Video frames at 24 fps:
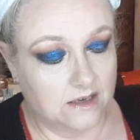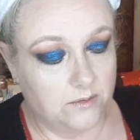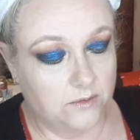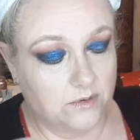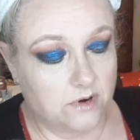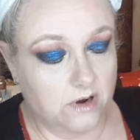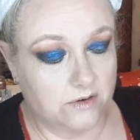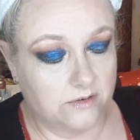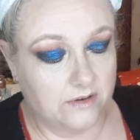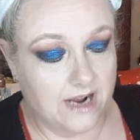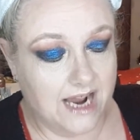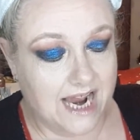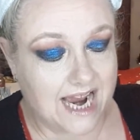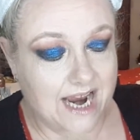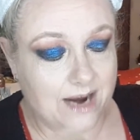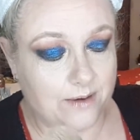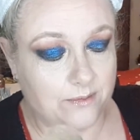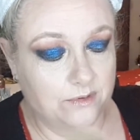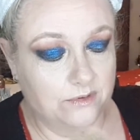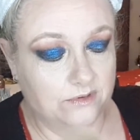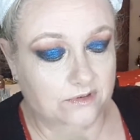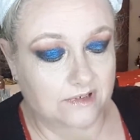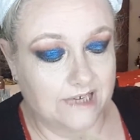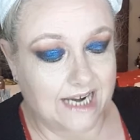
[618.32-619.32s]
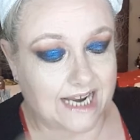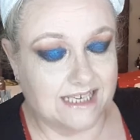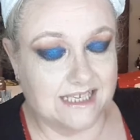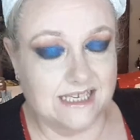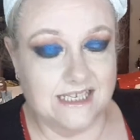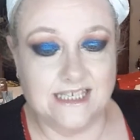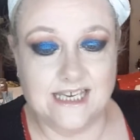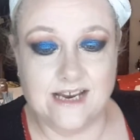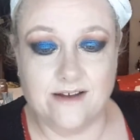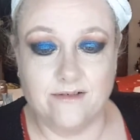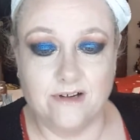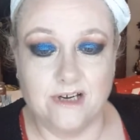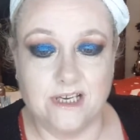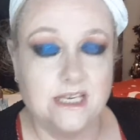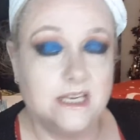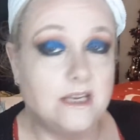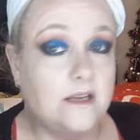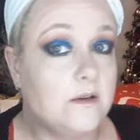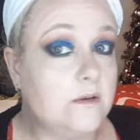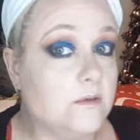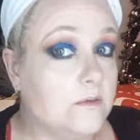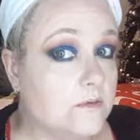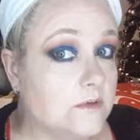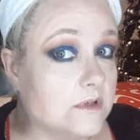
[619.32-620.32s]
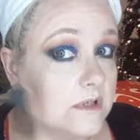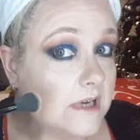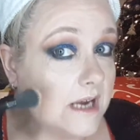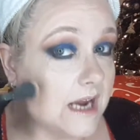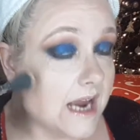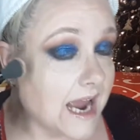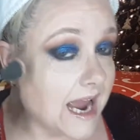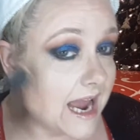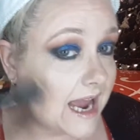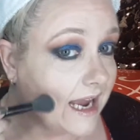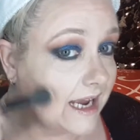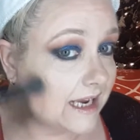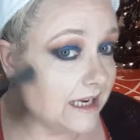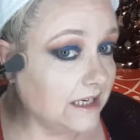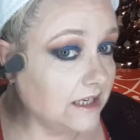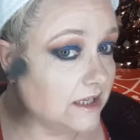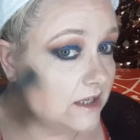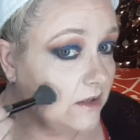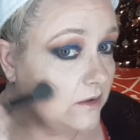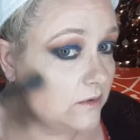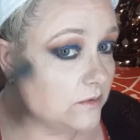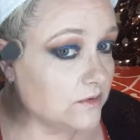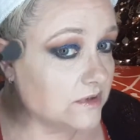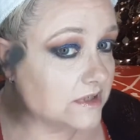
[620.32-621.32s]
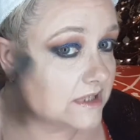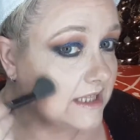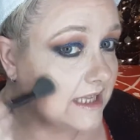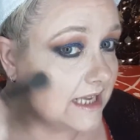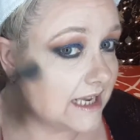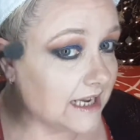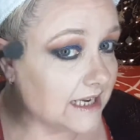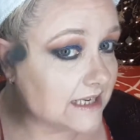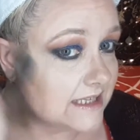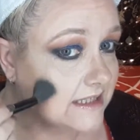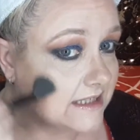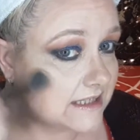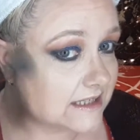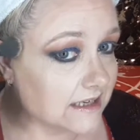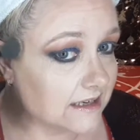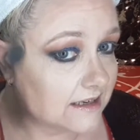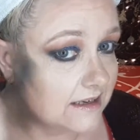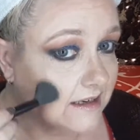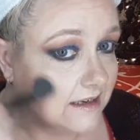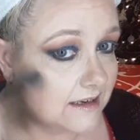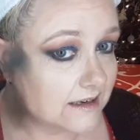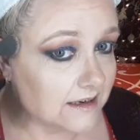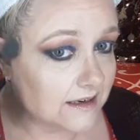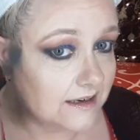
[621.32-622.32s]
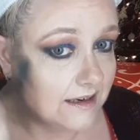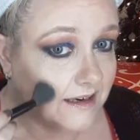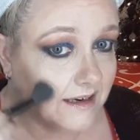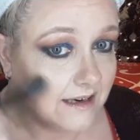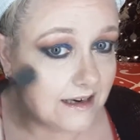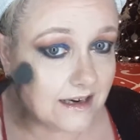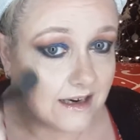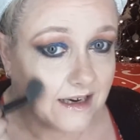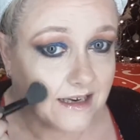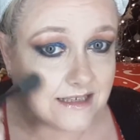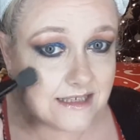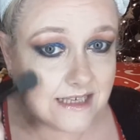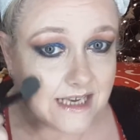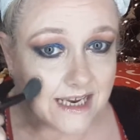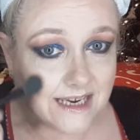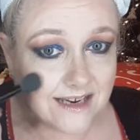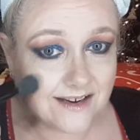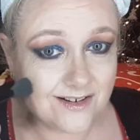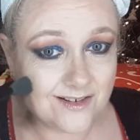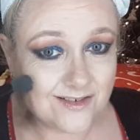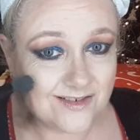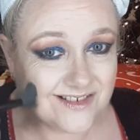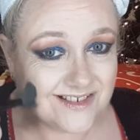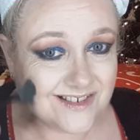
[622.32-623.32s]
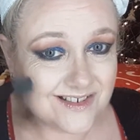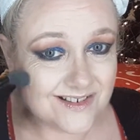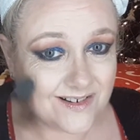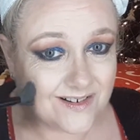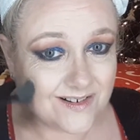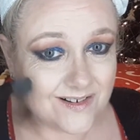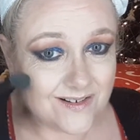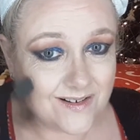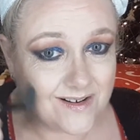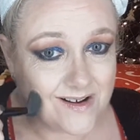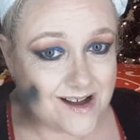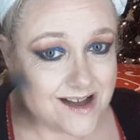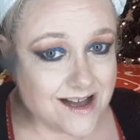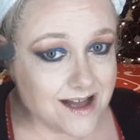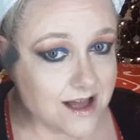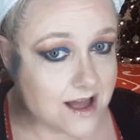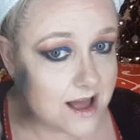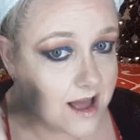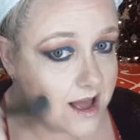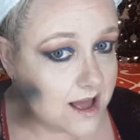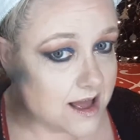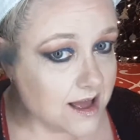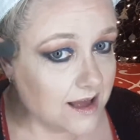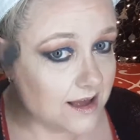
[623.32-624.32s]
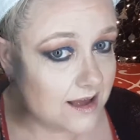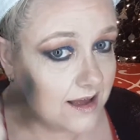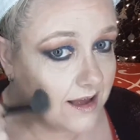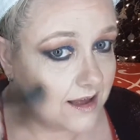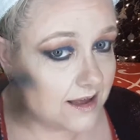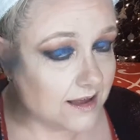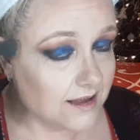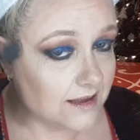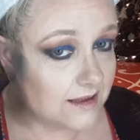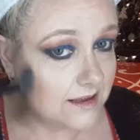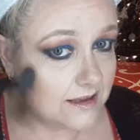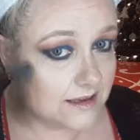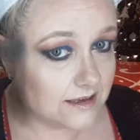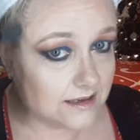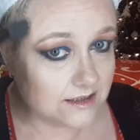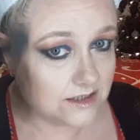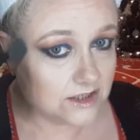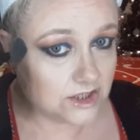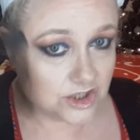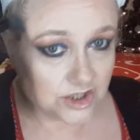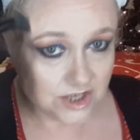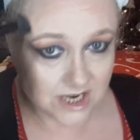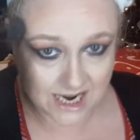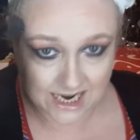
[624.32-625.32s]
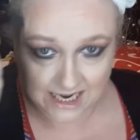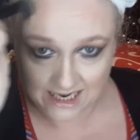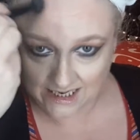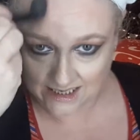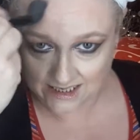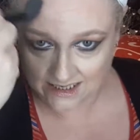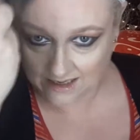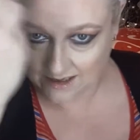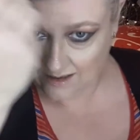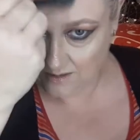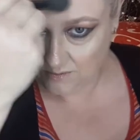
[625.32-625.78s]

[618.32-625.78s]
One that I wouldn't necessarily use. I use this as a contour shade